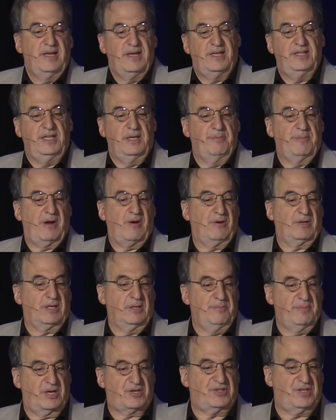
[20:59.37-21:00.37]
in the
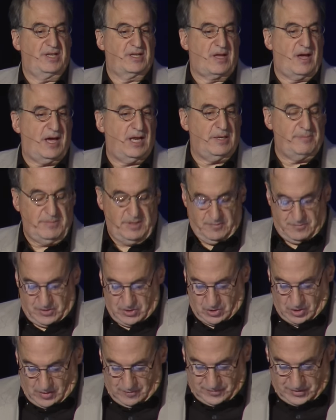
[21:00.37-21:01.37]
American mixed economy of
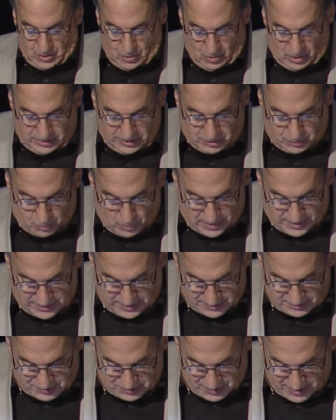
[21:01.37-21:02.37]
the early
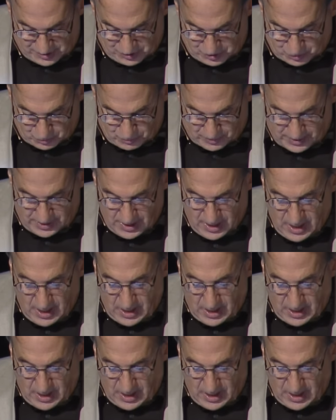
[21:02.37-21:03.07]
20th century,